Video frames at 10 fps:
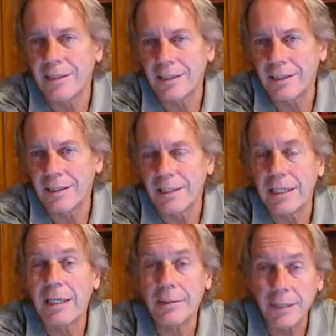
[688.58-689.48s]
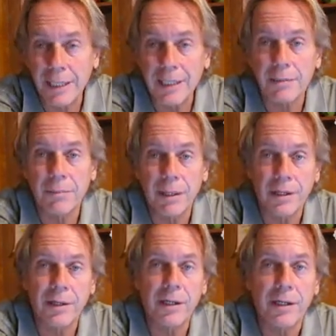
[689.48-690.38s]
eliminate
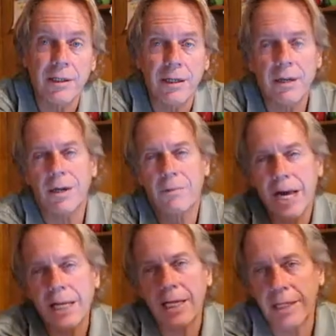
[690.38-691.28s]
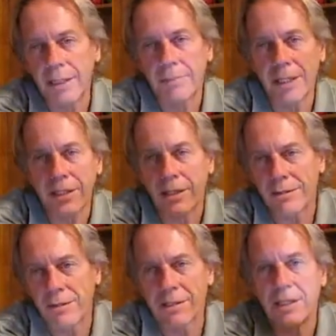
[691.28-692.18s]
malaria. Eradicate and eliminate are
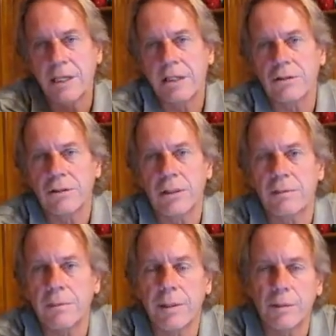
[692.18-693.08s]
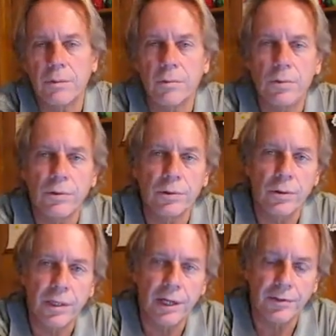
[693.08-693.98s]
sort of technical terms by the World
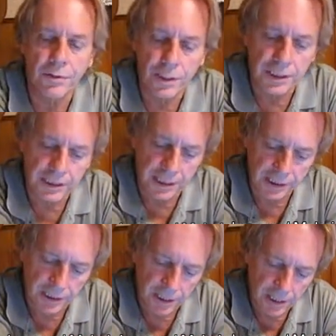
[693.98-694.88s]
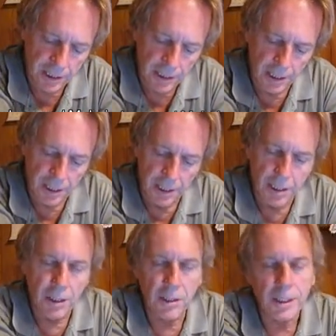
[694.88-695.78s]
Health Organization.
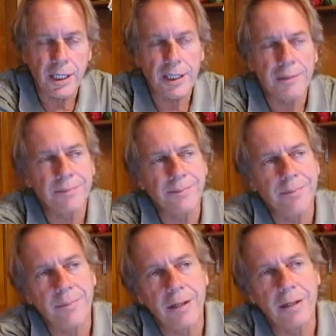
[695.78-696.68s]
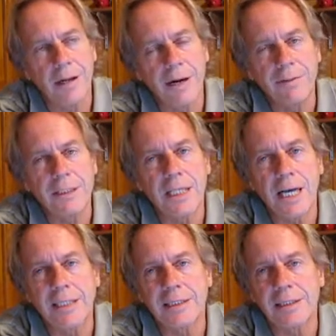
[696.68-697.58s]
Okay,
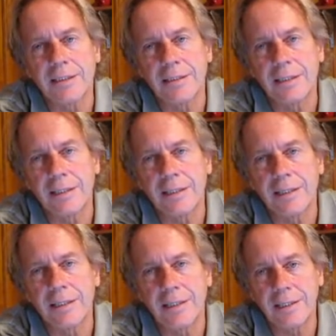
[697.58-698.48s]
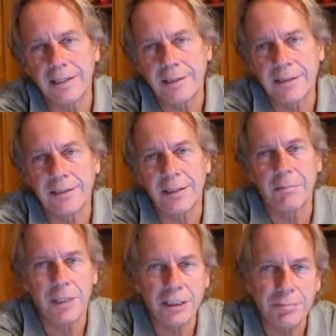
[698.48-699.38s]
larvicides is a
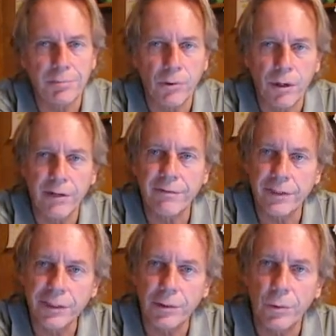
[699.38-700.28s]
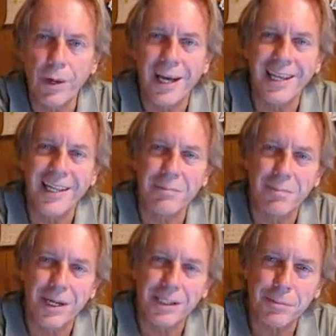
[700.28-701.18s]
much more efficient way than
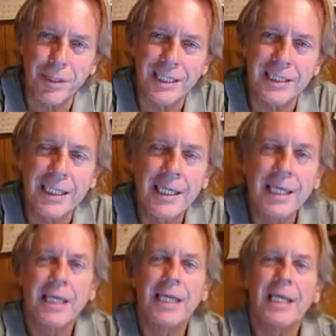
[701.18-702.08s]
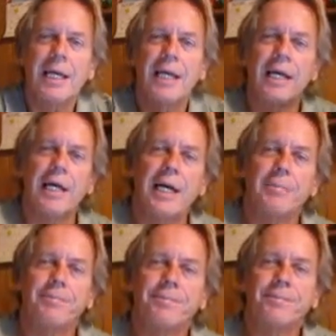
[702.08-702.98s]
bug sprays. I